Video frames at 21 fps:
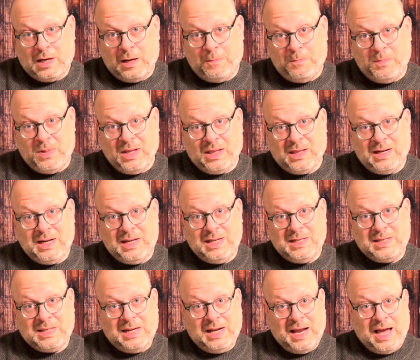
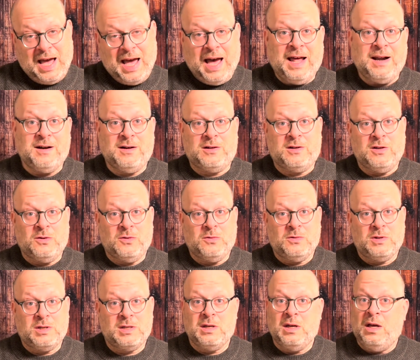abilities, and
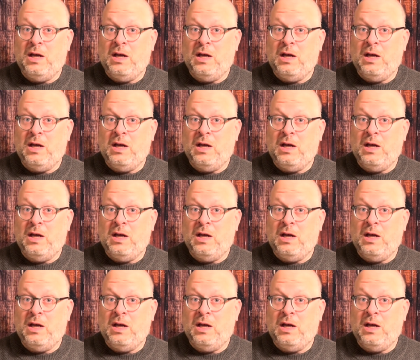attitudes,